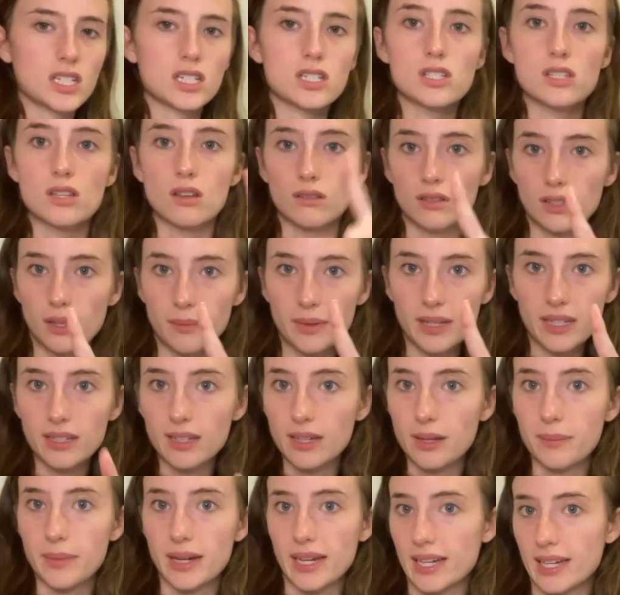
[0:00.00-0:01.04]
So let me
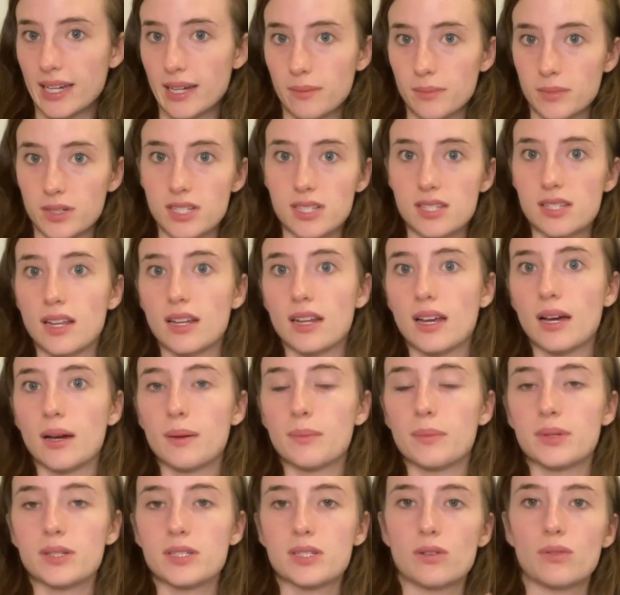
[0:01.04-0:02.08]
get my camera set up
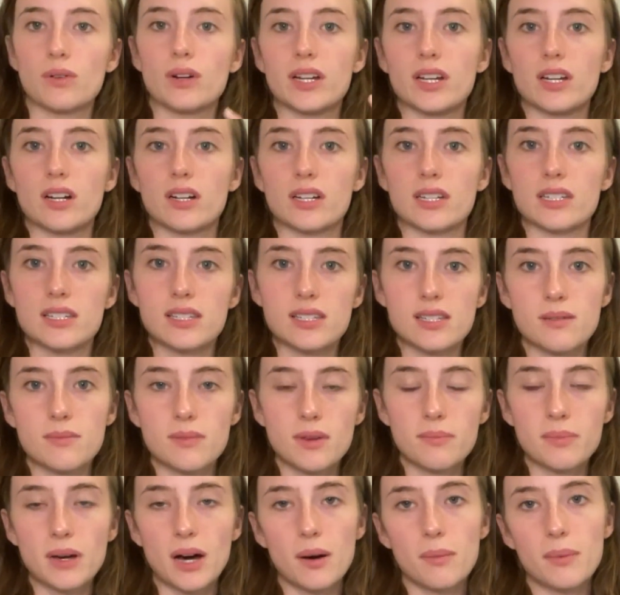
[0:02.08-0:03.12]
to where y'all can see
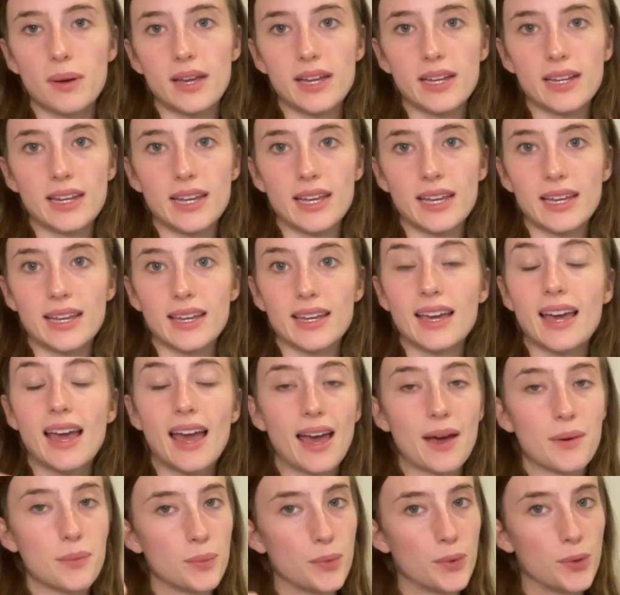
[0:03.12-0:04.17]
me palpating
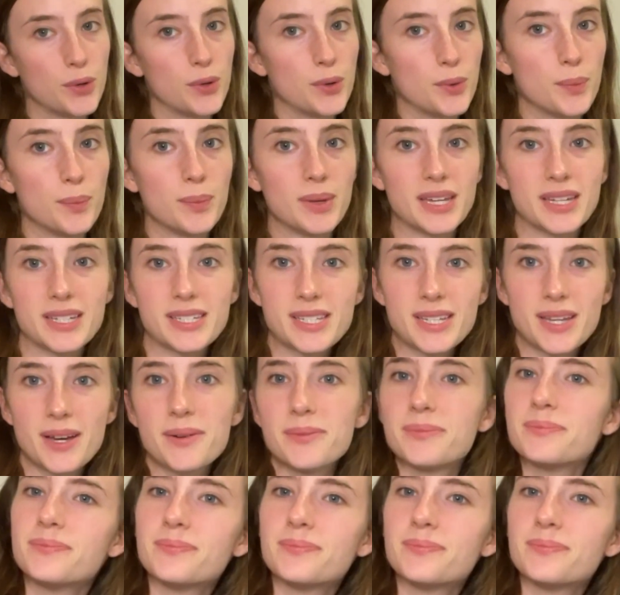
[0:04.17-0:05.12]
and we'll be good to go.